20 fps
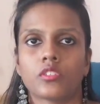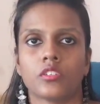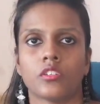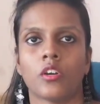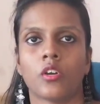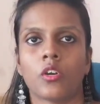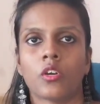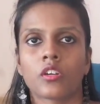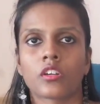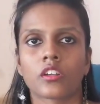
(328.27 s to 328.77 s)

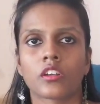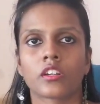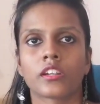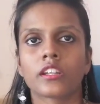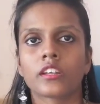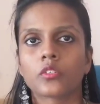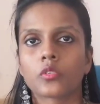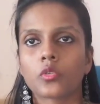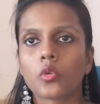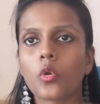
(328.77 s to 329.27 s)
or
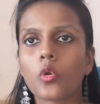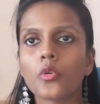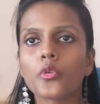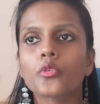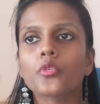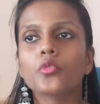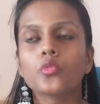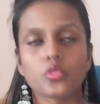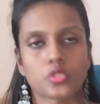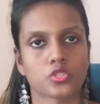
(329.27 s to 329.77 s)

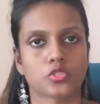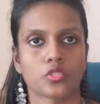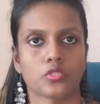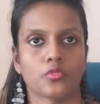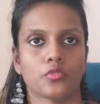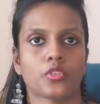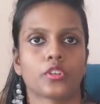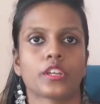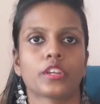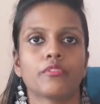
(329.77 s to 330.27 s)
no use
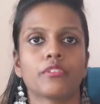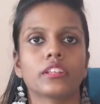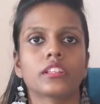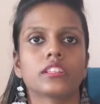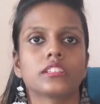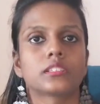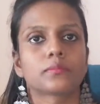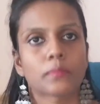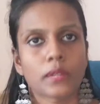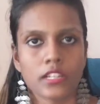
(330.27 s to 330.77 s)
for giving
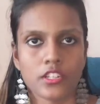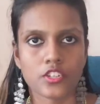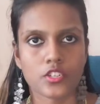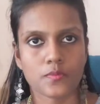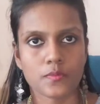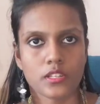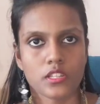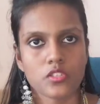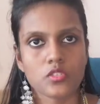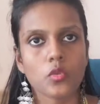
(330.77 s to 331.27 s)
this
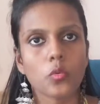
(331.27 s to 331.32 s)
punishment.